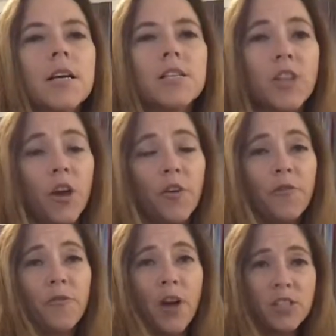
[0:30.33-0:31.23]
So
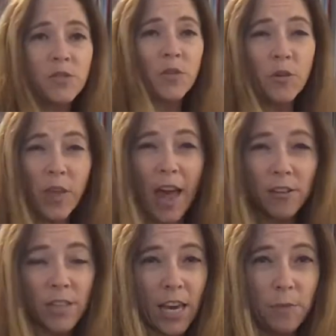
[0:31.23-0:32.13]
first of all, the
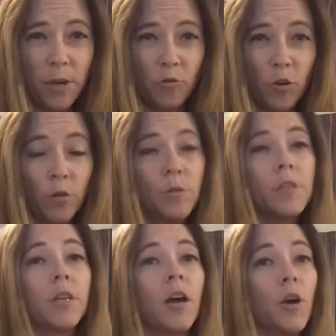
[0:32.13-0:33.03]
housekeeping rules.
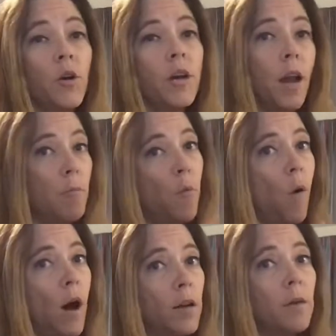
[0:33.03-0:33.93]
So number
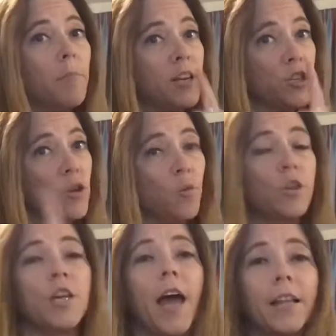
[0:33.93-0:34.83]
one, make sure you
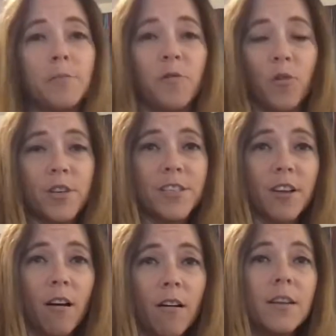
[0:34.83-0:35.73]
wash your hands before you
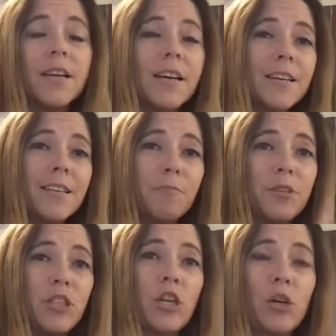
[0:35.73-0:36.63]
start. Number
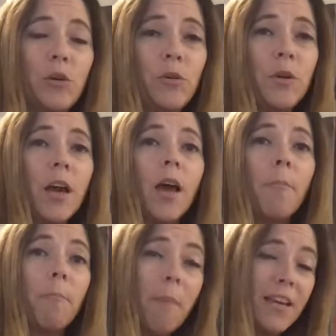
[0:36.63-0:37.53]
two,
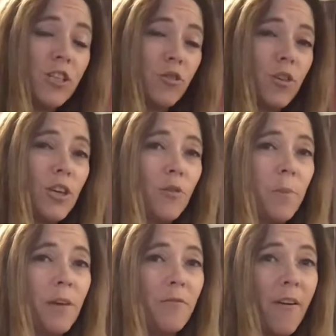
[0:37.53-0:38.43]
make sure that you're
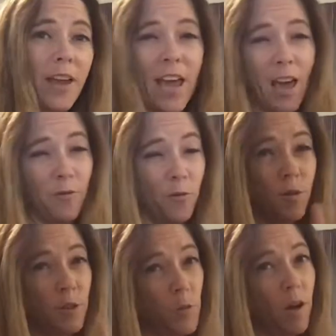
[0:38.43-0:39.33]
being very careful
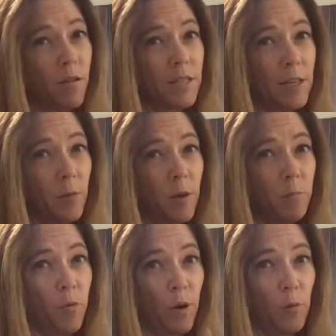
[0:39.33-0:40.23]
because we are dealing
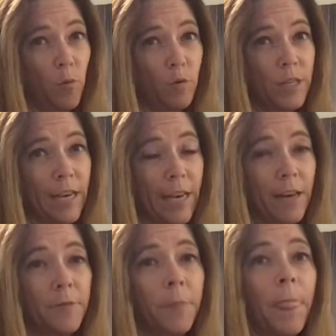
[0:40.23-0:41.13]
with boiling water
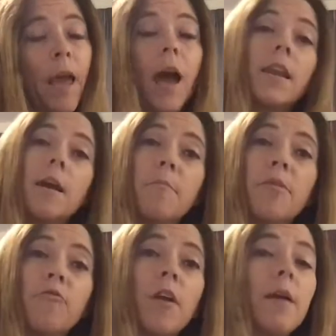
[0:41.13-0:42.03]
here. And number
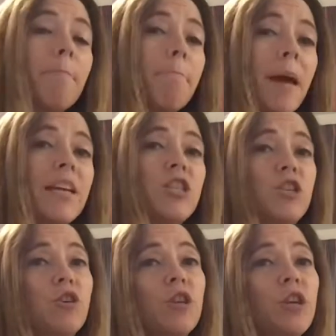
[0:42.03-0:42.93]
three, make
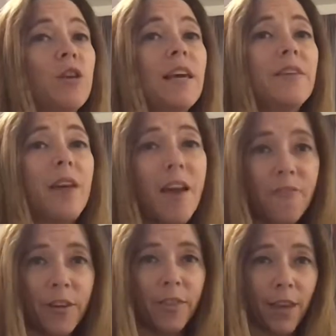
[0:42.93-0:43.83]
sure that you leave
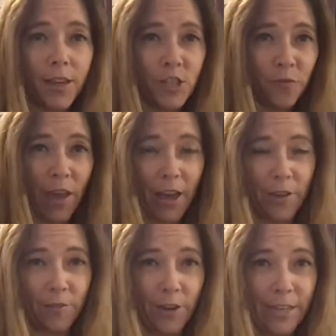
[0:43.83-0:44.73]
everything as you
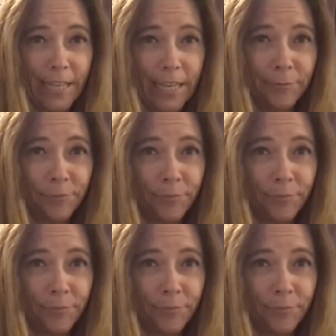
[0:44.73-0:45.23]
find it.